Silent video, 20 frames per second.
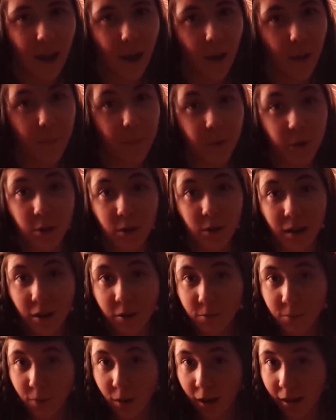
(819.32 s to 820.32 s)
Um, you could
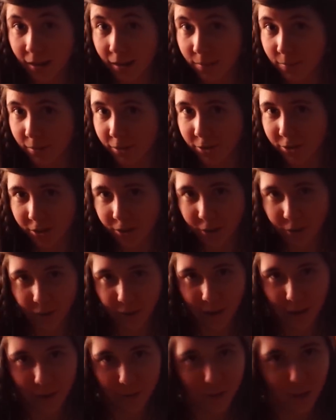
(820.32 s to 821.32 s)
have my image
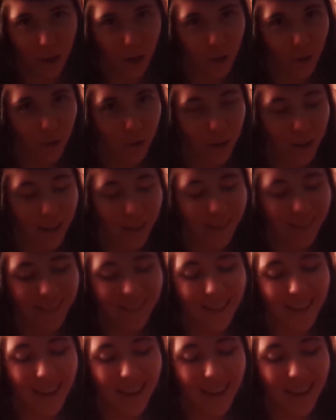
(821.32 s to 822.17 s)
engraved on a ring,